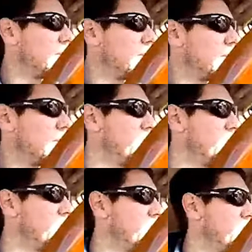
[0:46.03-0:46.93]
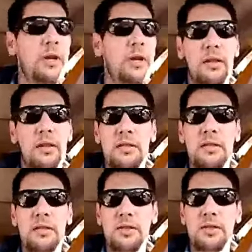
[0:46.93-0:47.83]
It is very windy in Los
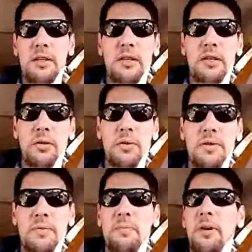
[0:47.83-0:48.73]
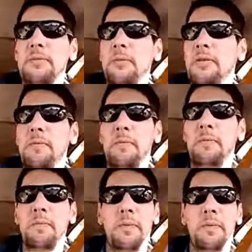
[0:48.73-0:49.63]
Angeles, and it always makes me
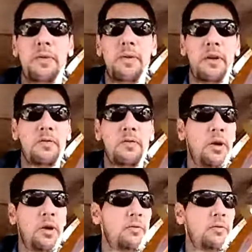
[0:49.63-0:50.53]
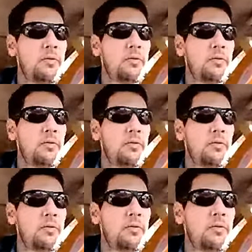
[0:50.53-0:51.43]
think of wind related things because
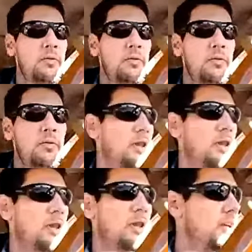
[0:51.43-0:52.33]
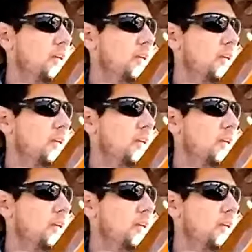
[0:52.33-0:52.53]
it's such an